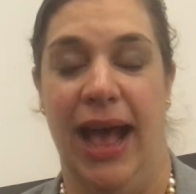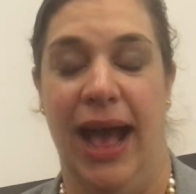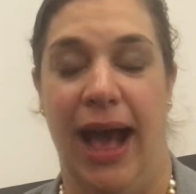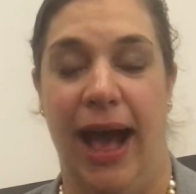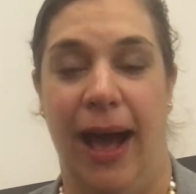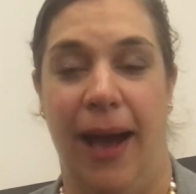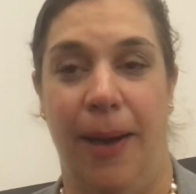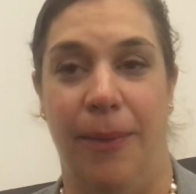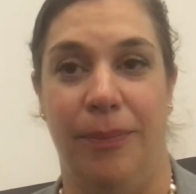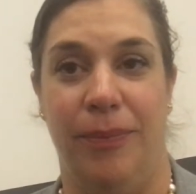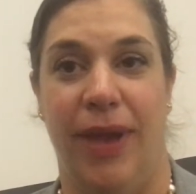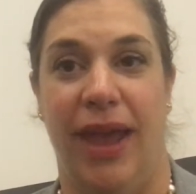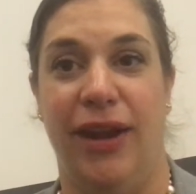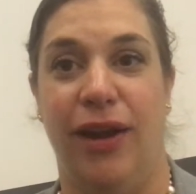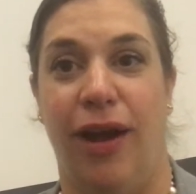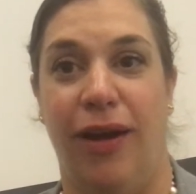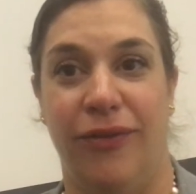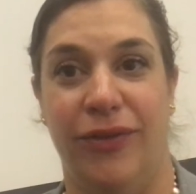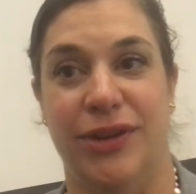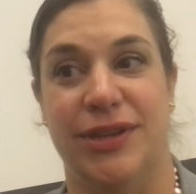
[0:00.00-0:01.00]
and
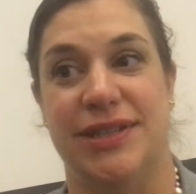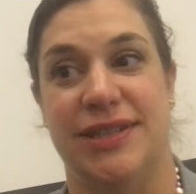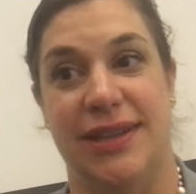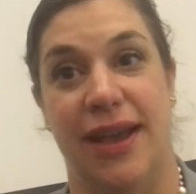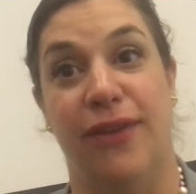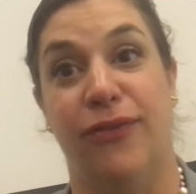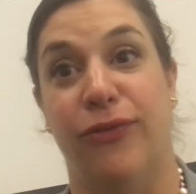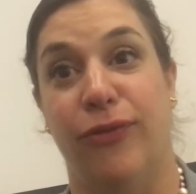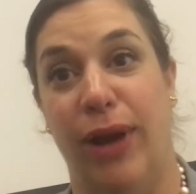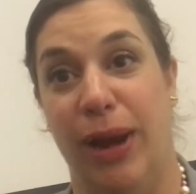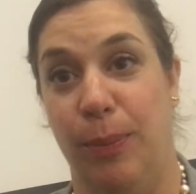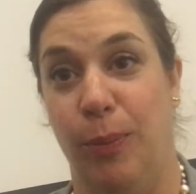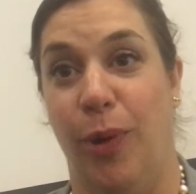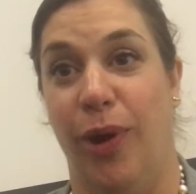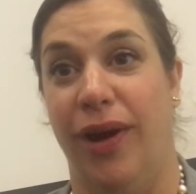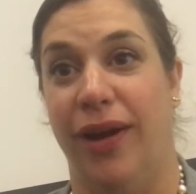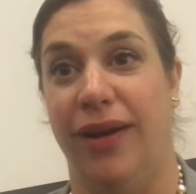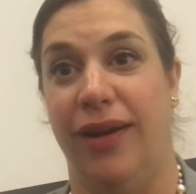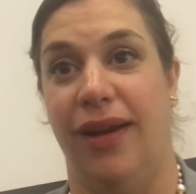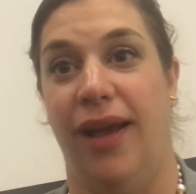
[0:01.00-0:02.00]
offer a
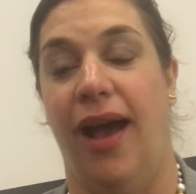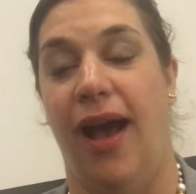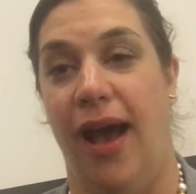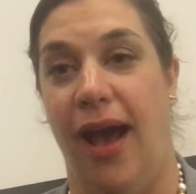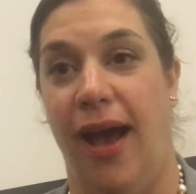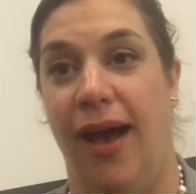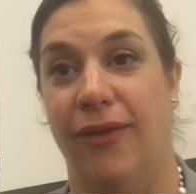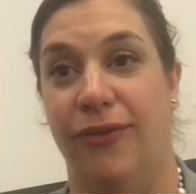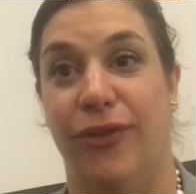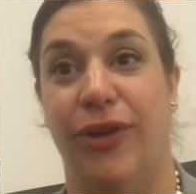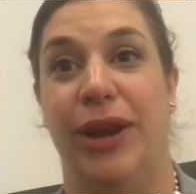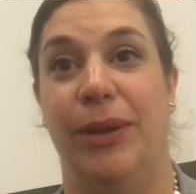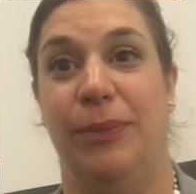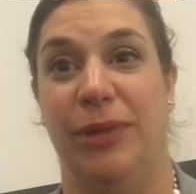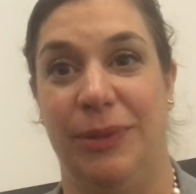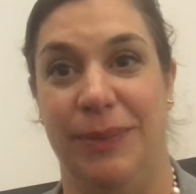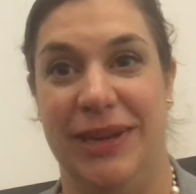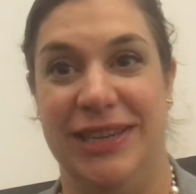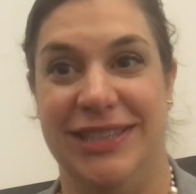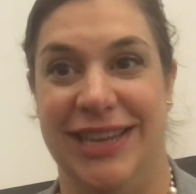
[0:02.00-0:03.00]
framework for
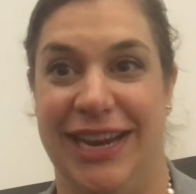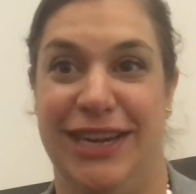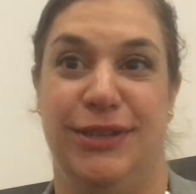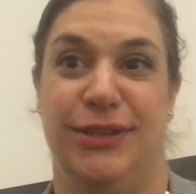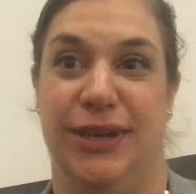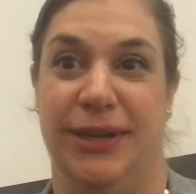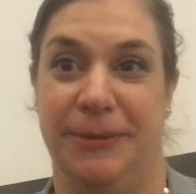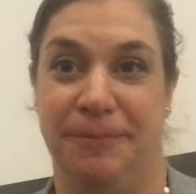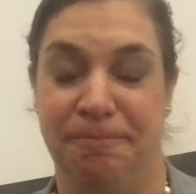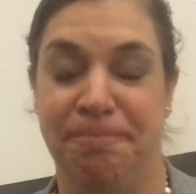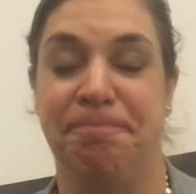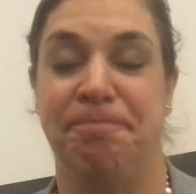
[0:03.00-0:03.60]
implementation